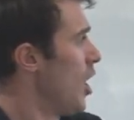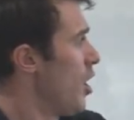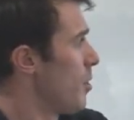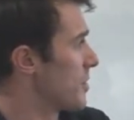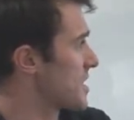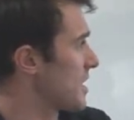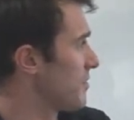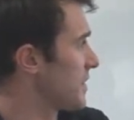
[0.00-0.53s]

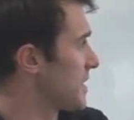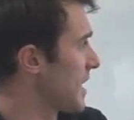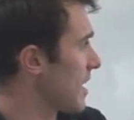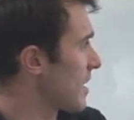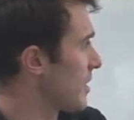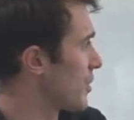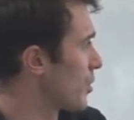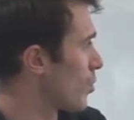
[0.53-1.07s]
Myself and
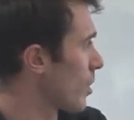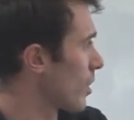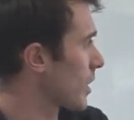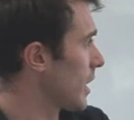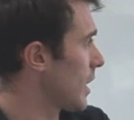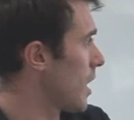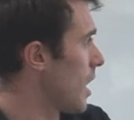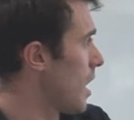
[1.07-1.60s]
Declan are
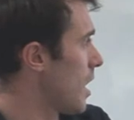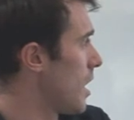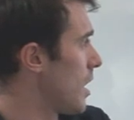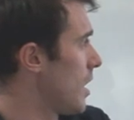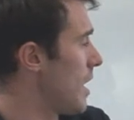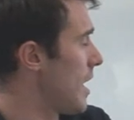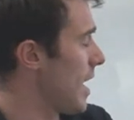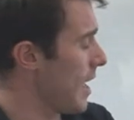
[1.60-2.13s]
working
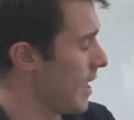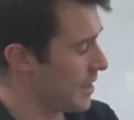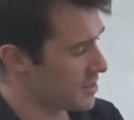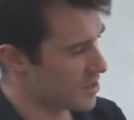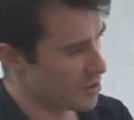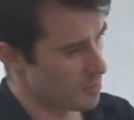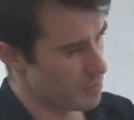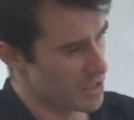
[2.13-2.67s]
on a
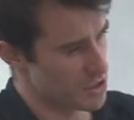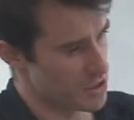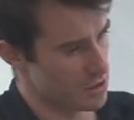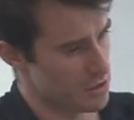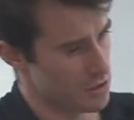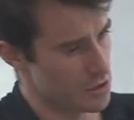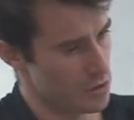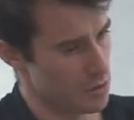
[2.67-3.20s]

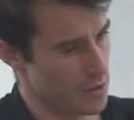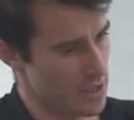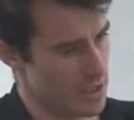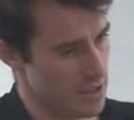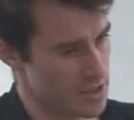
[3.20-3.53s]
submission to a,